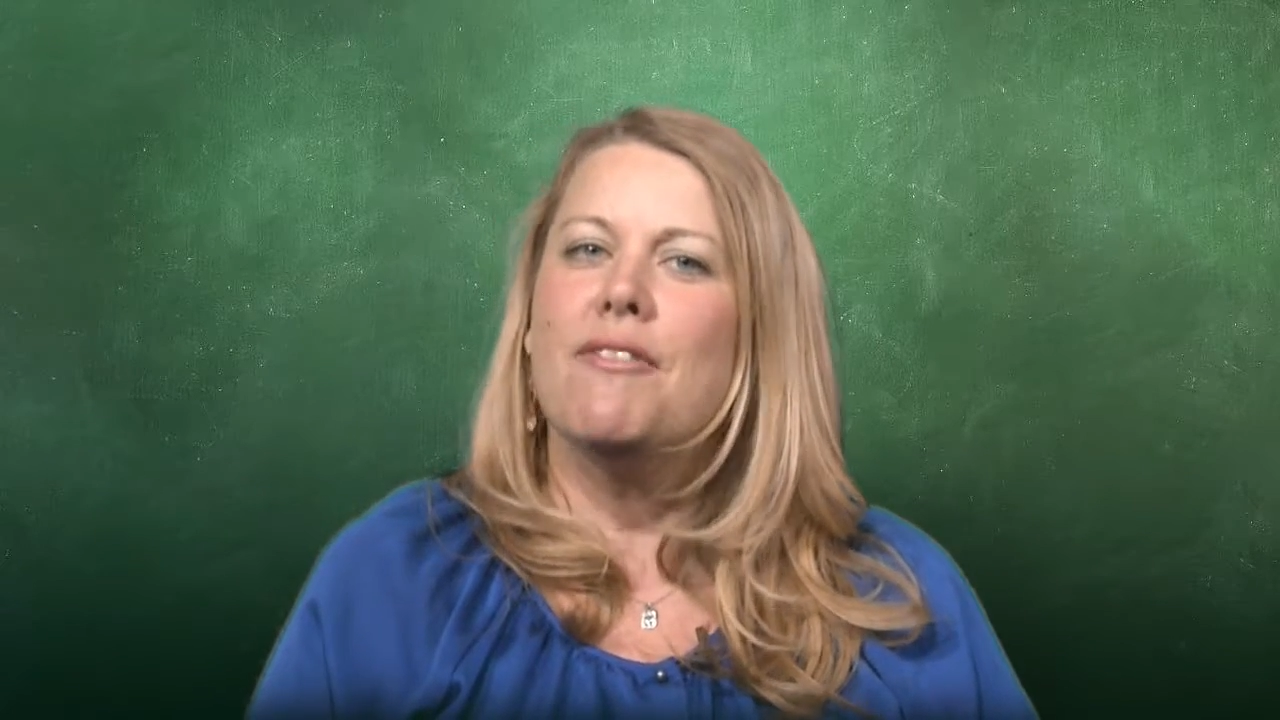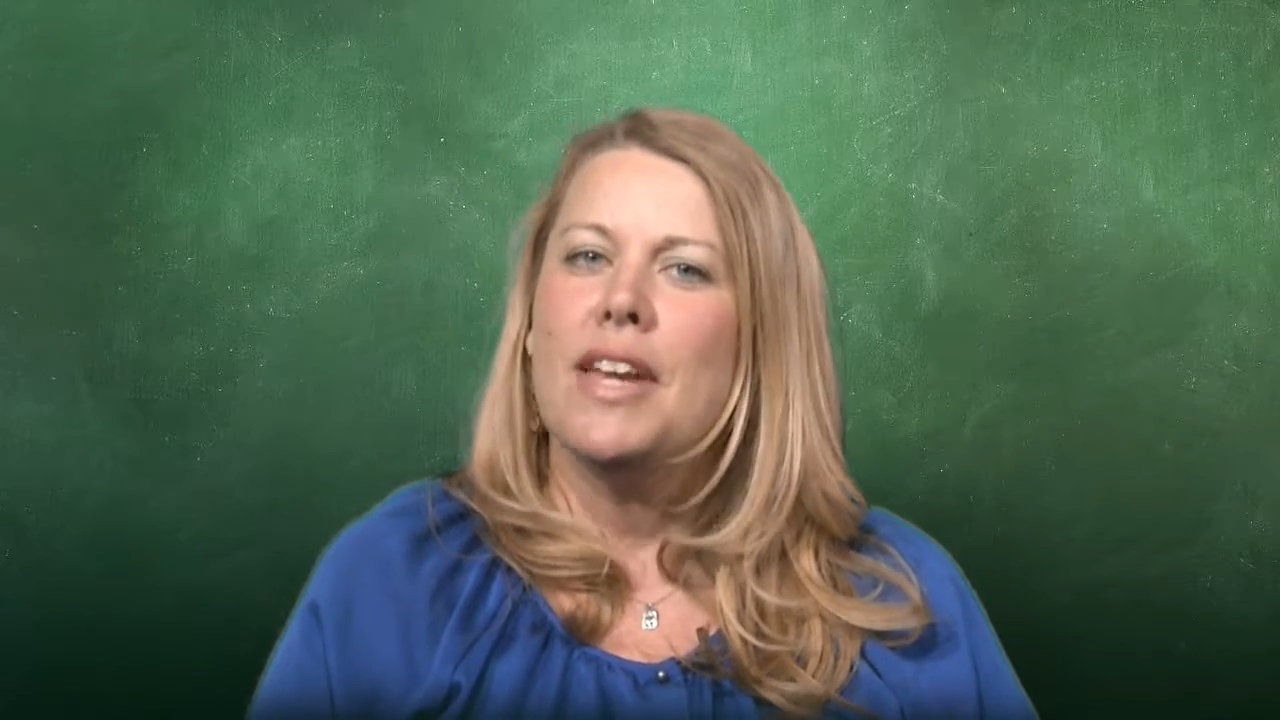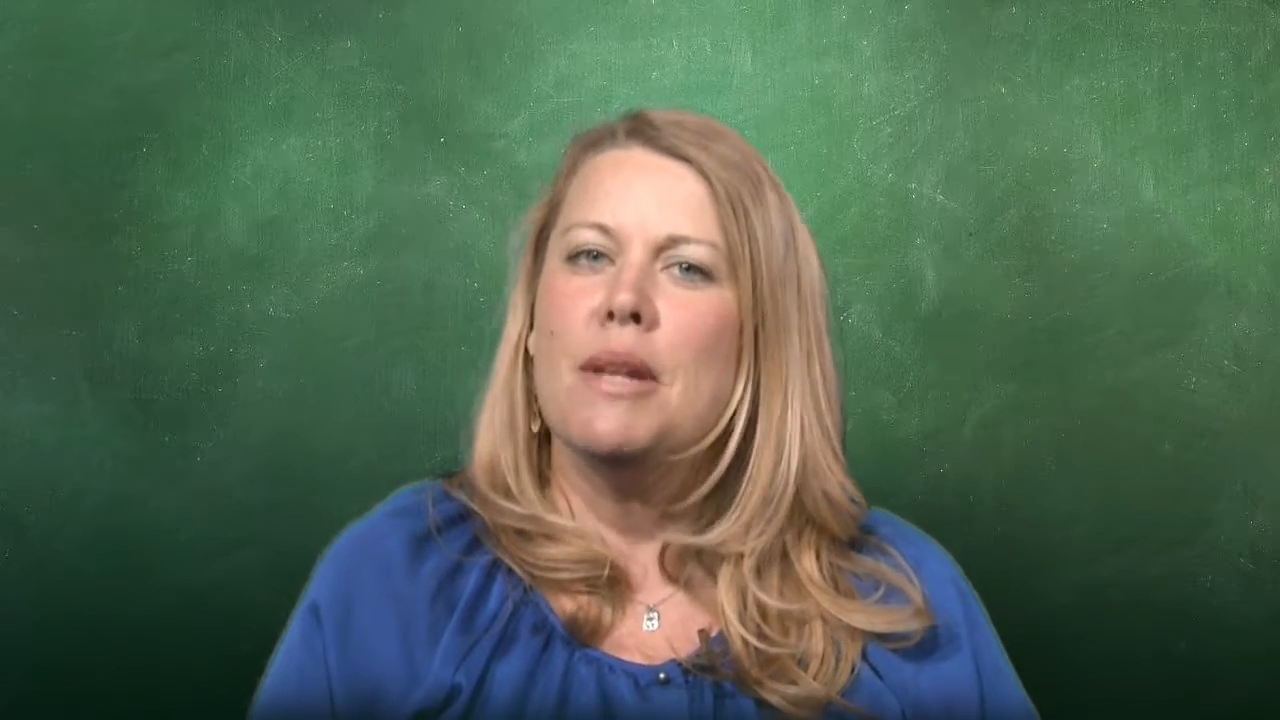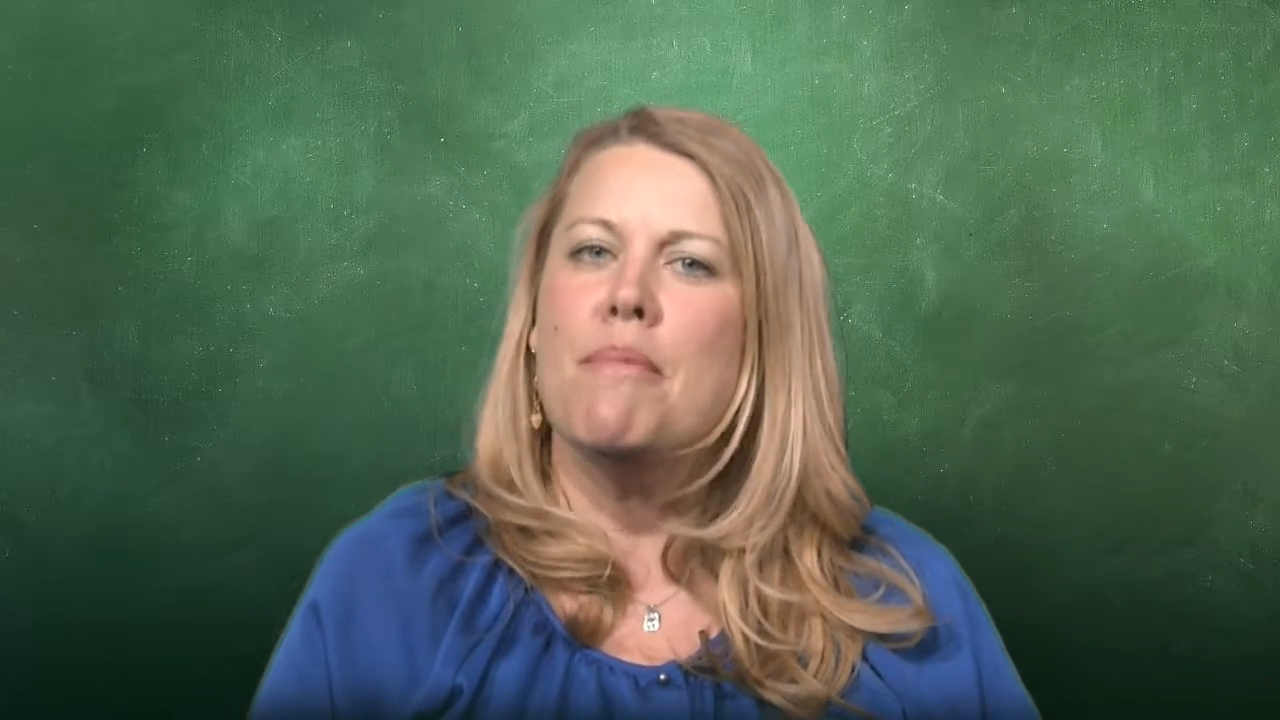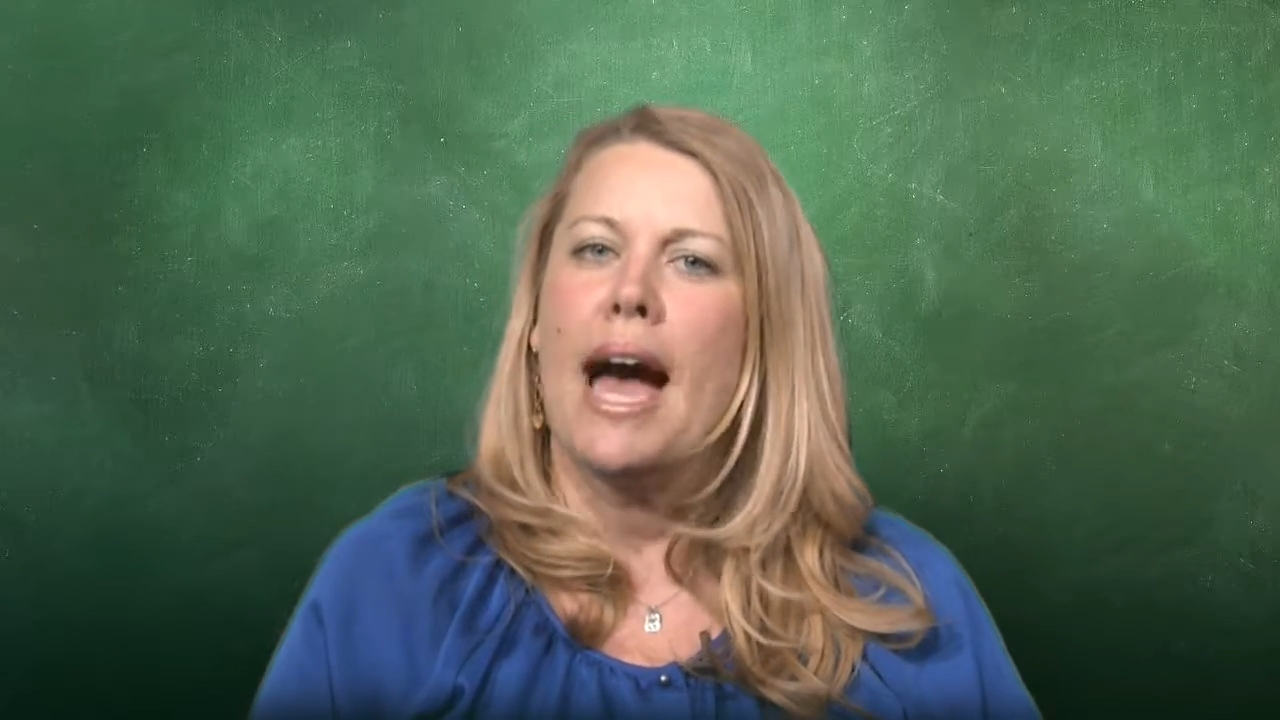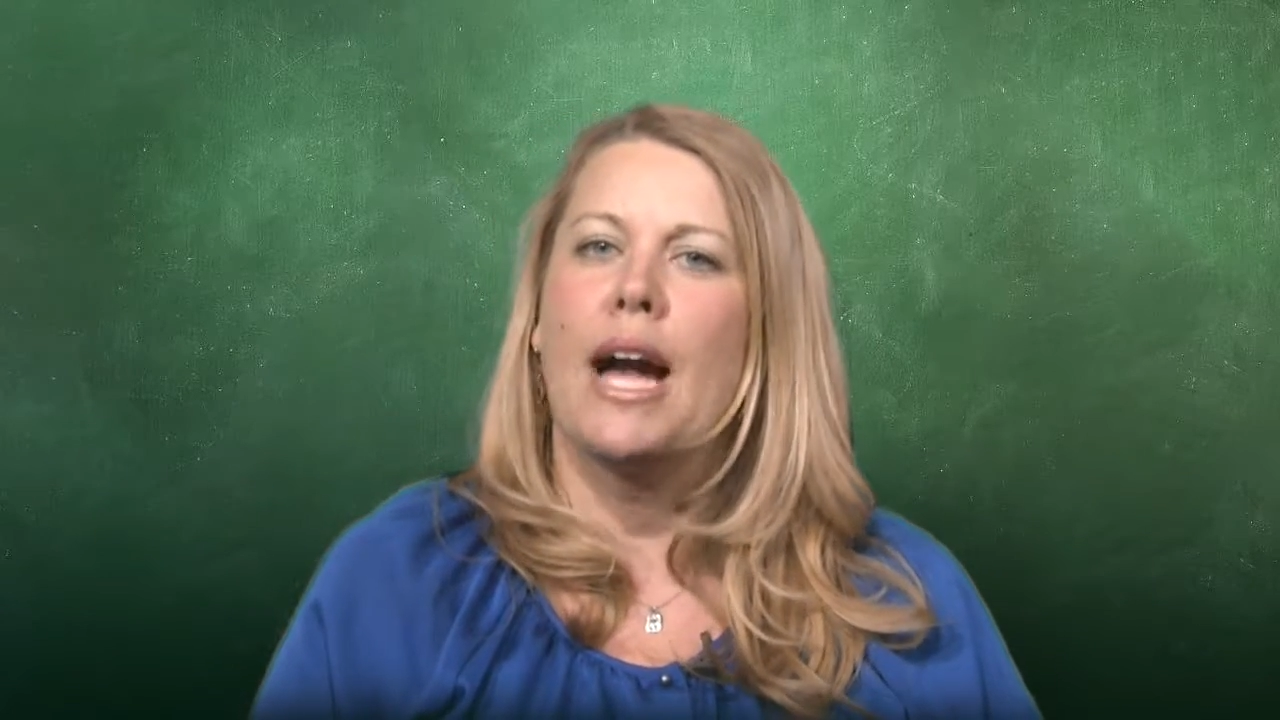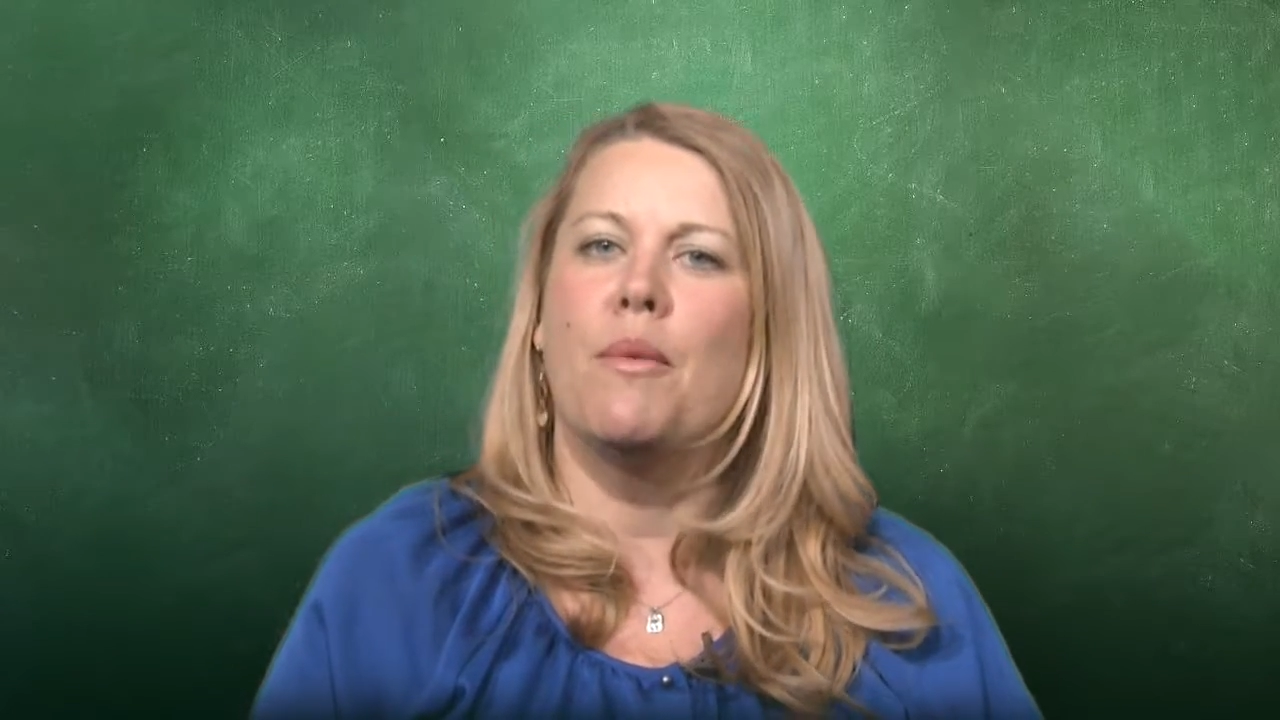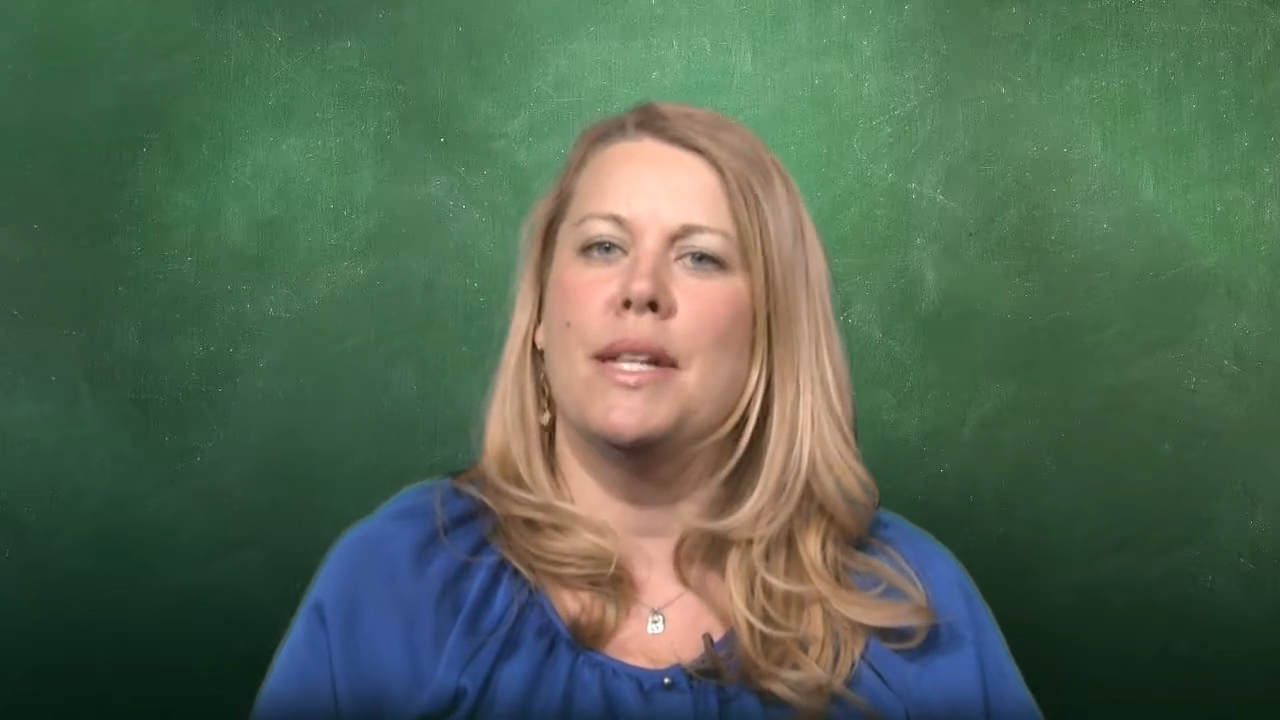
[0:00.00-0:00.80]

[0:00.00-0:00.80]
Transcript: feedback